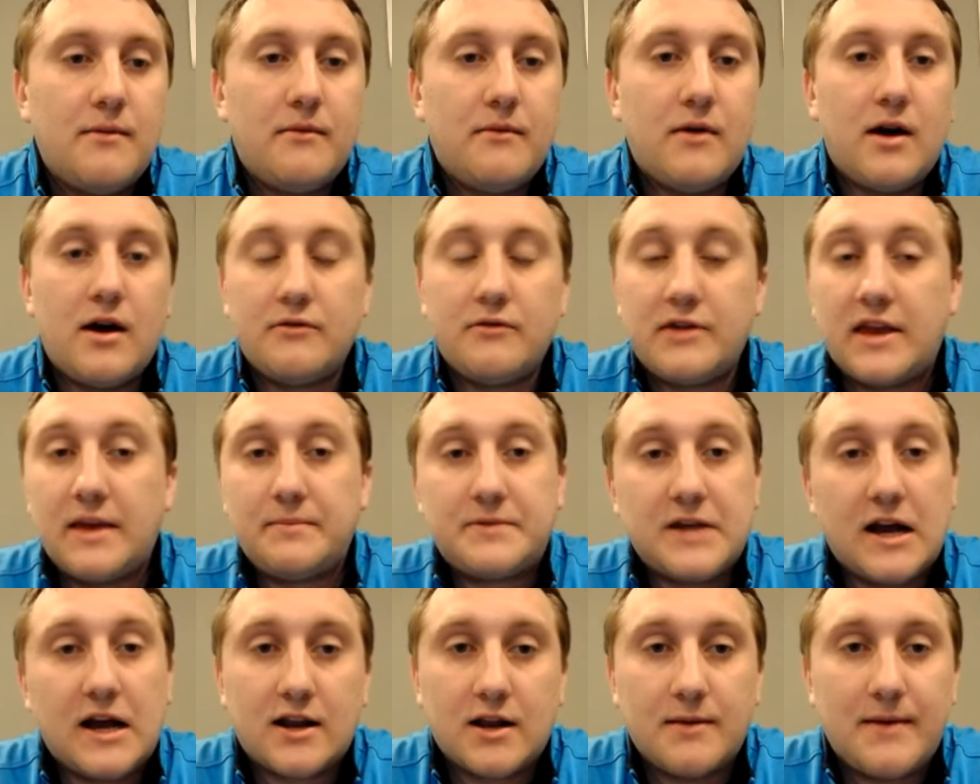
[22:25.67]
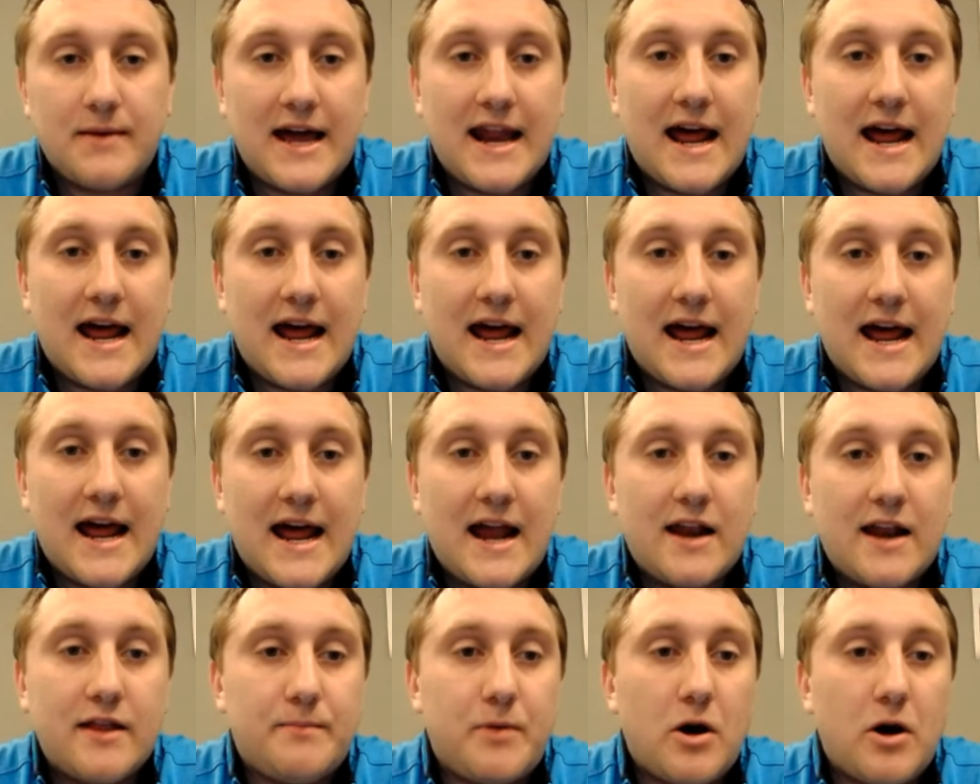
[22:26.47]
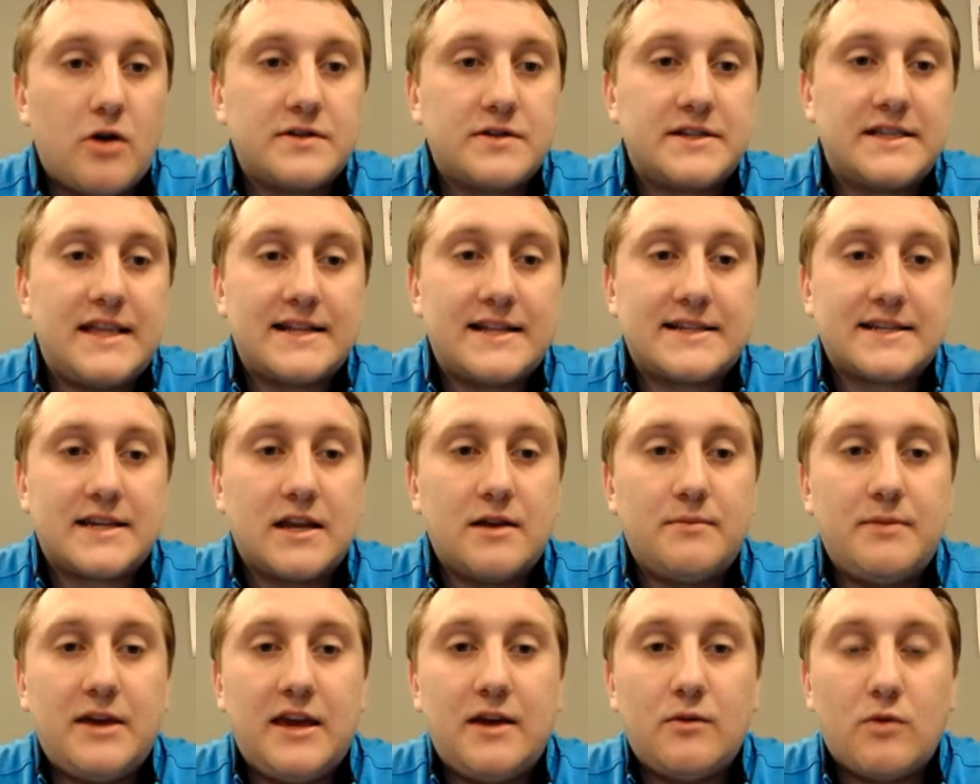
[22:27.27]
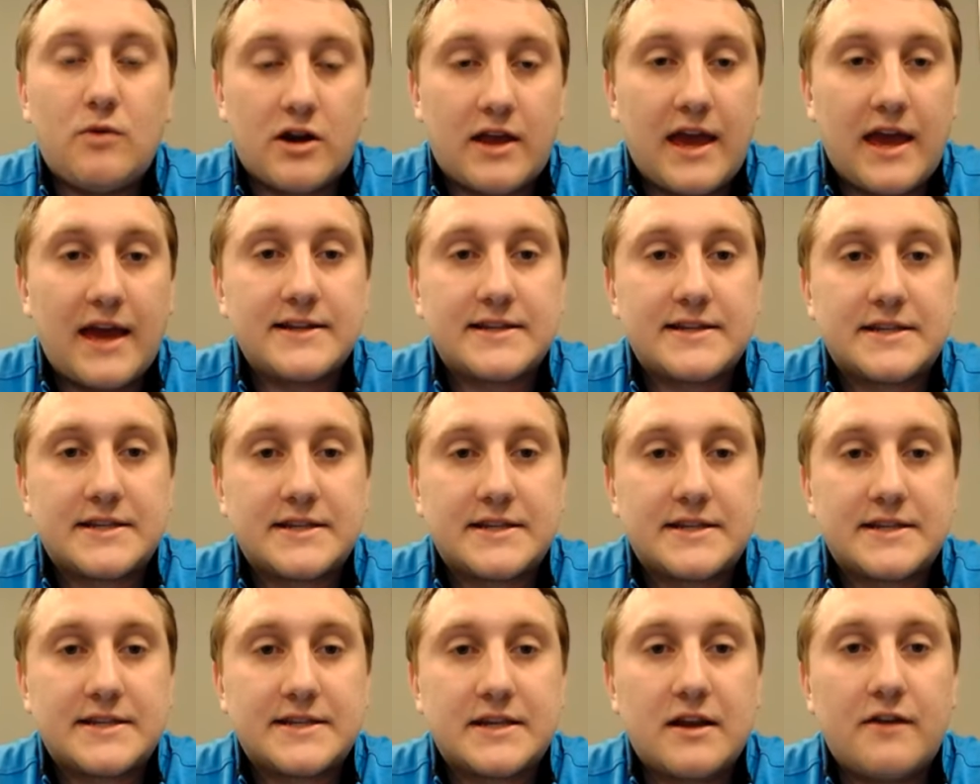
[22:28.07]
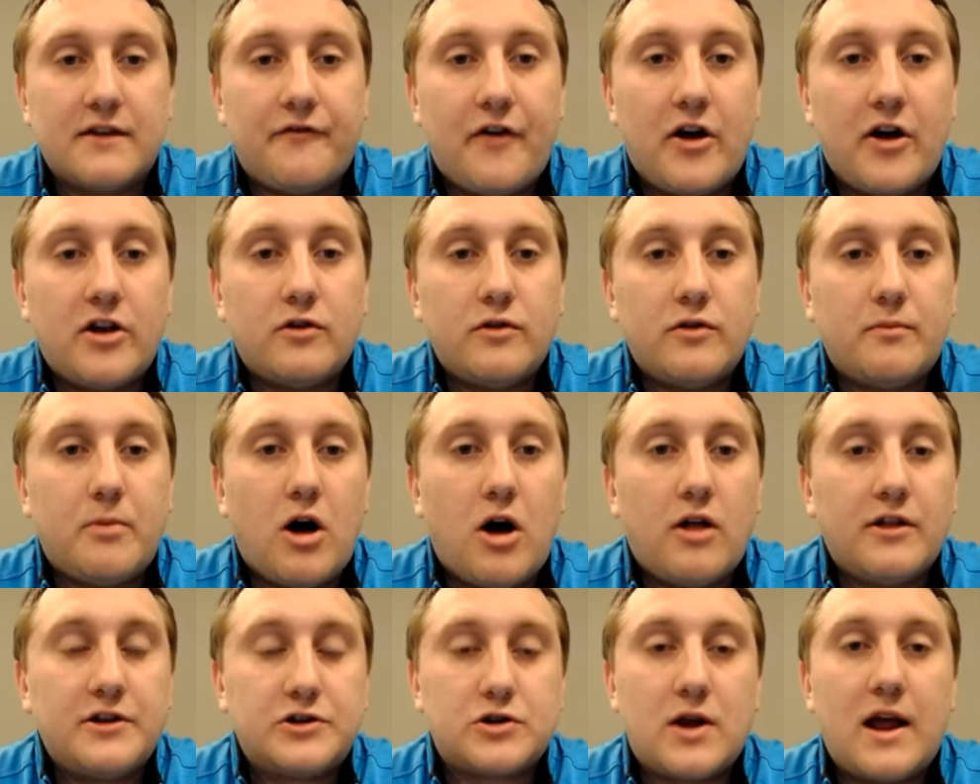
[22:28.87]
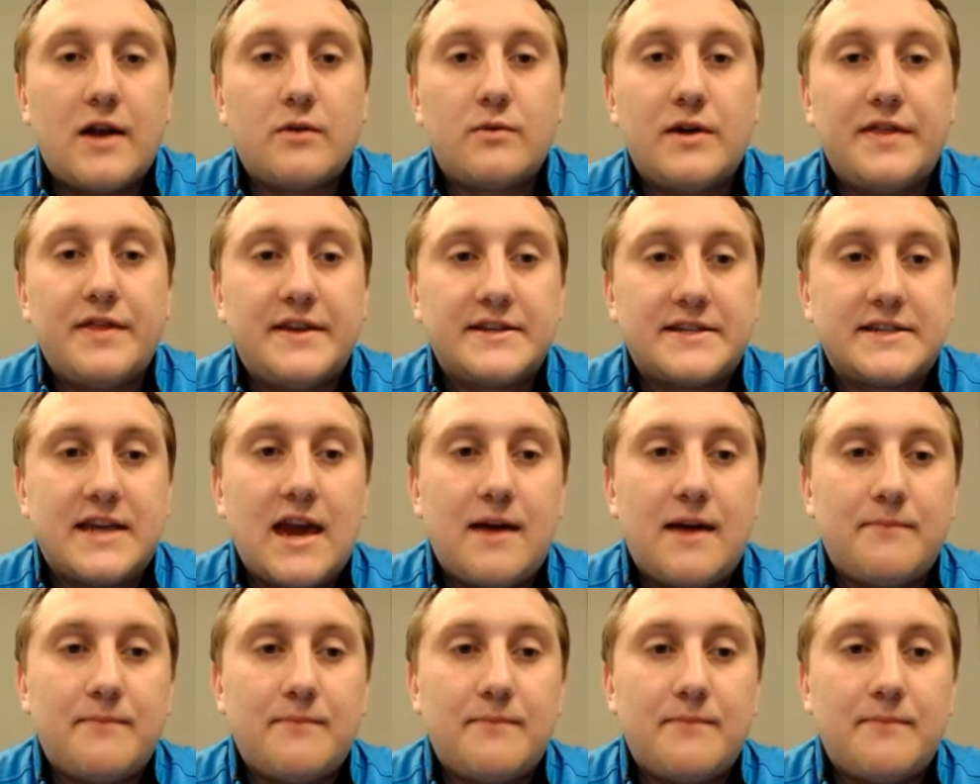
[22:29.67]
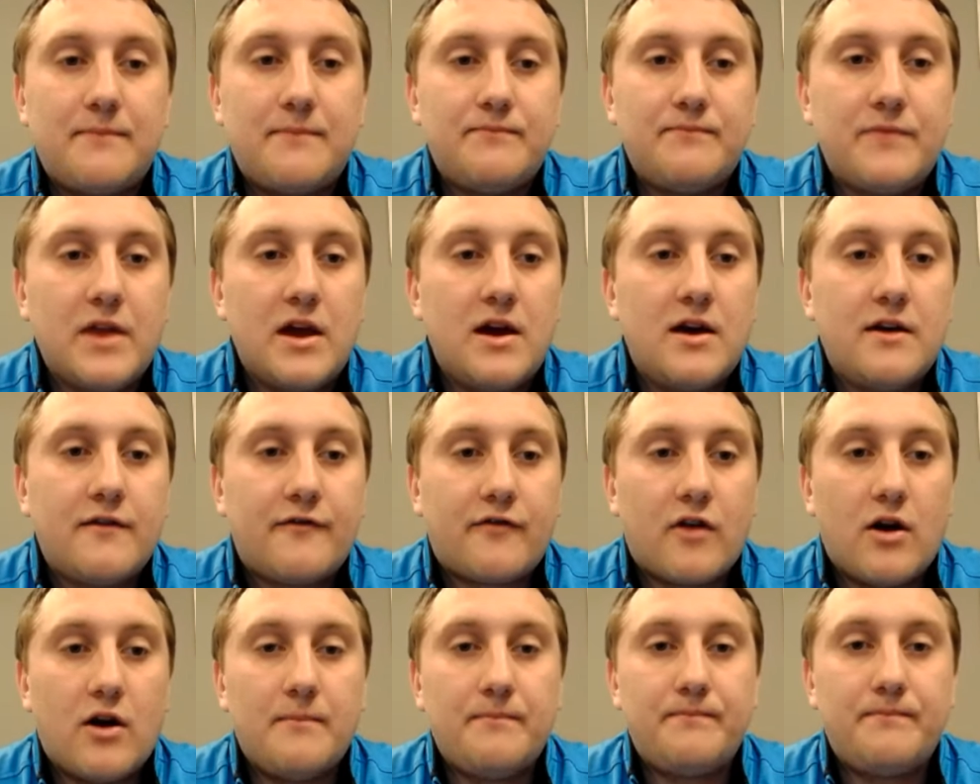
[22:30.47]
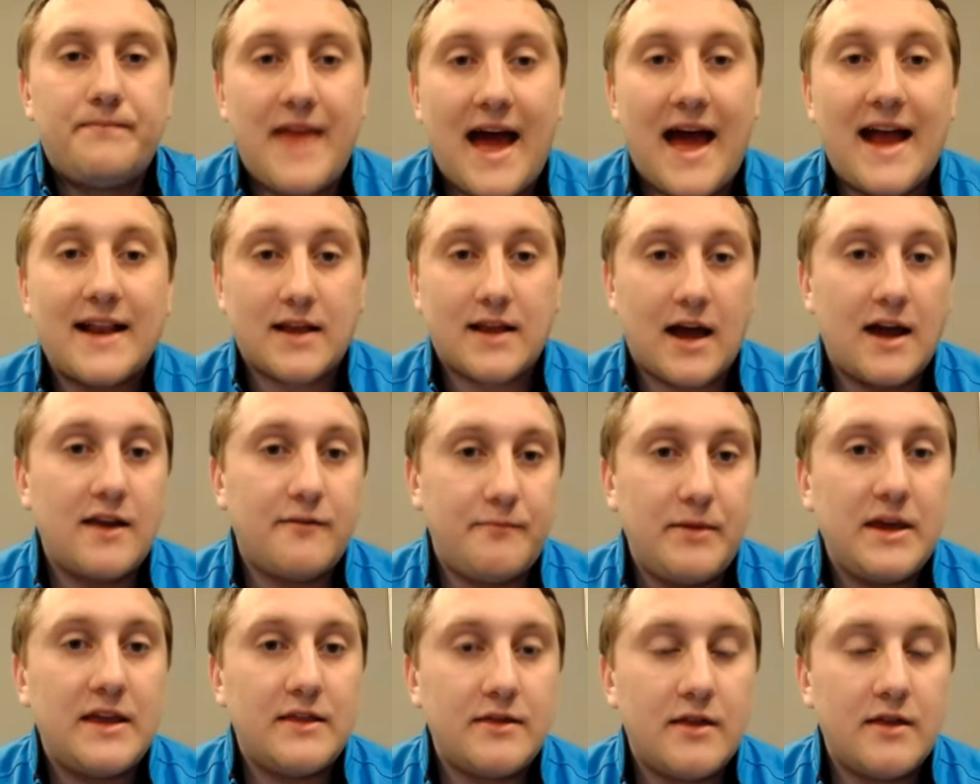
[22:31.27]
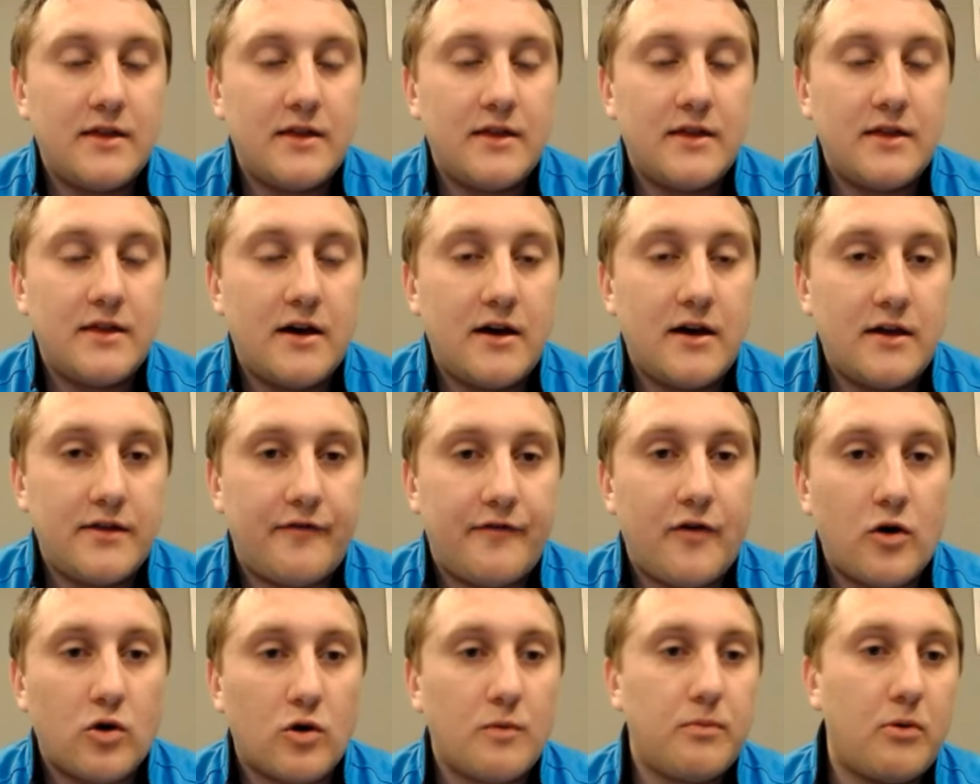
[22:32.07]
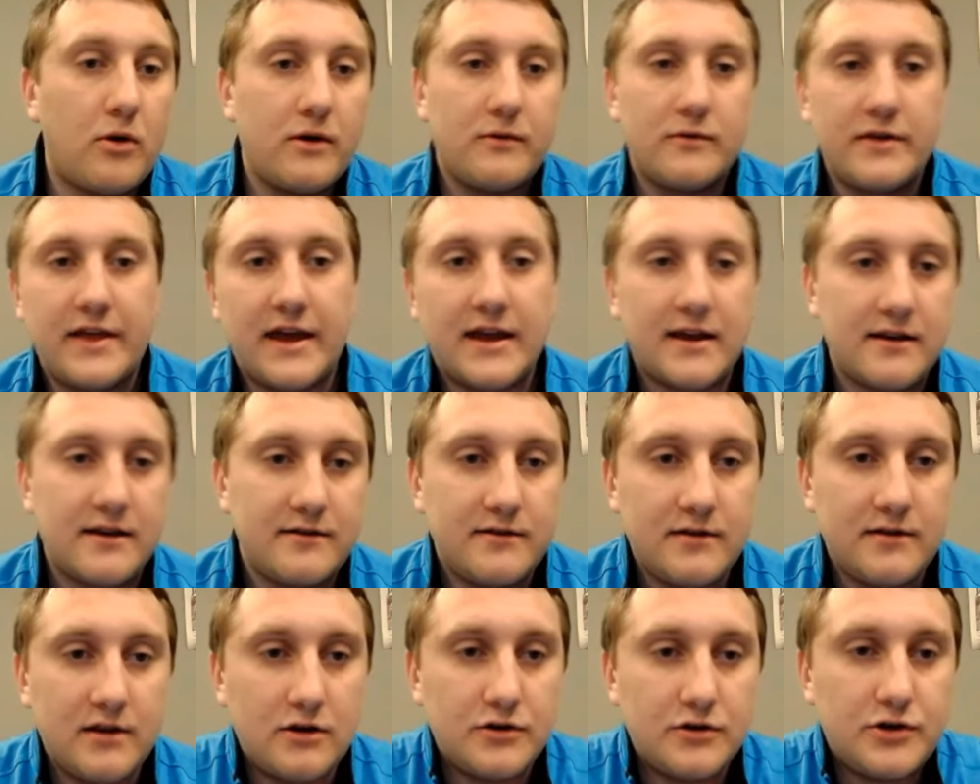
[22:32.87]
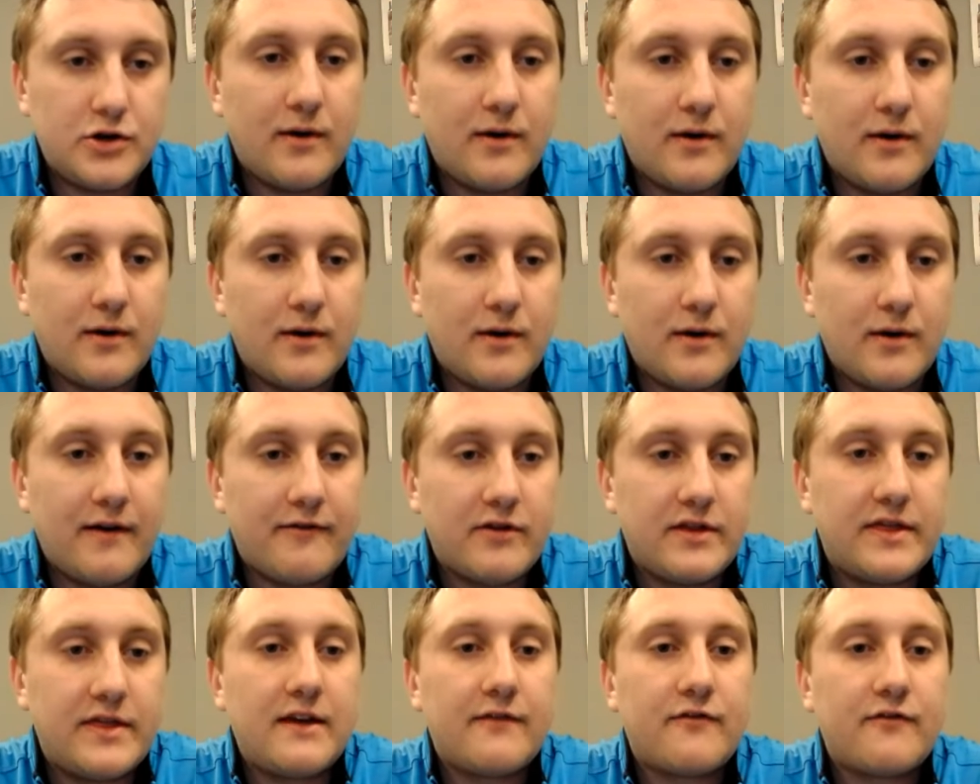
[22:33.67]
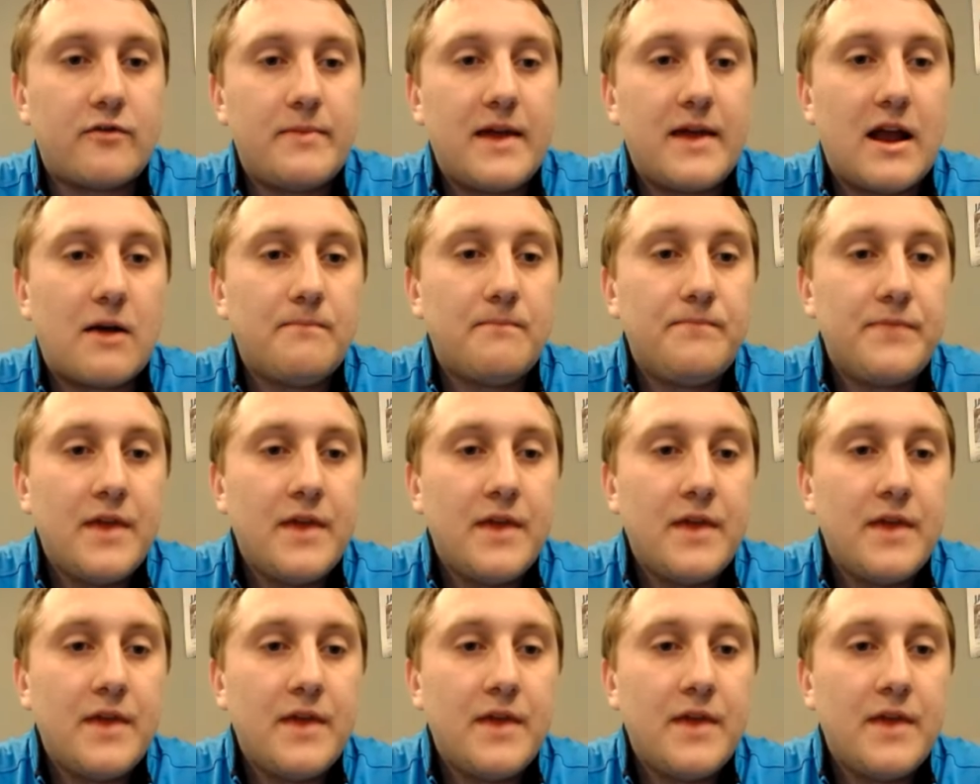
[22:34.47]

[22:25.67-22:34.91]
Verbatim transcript: uh, we keep talking about out of the post. That's going to be where Kansas is going to funnel the ball and try to win this game from that kind of being the, the focal point where they can, you know, do everything from there.